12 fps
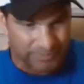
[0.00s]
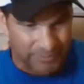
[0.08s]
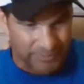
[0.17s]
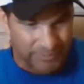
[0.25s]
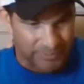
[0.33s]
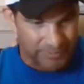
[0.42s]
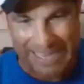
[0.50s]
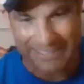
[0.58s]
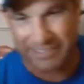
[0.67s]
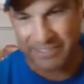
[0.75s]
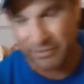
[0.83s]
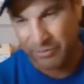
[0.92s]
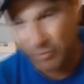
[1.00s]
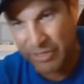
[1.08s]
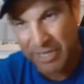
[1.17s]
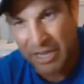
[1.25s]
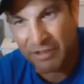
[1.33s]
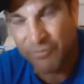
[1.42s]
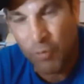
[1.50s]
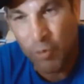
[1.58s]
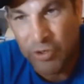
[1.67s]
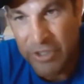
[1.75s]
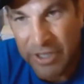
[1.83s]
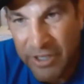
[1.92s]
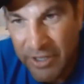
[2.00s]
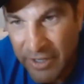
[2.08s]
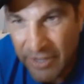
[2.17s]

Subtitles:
Nebraska or California,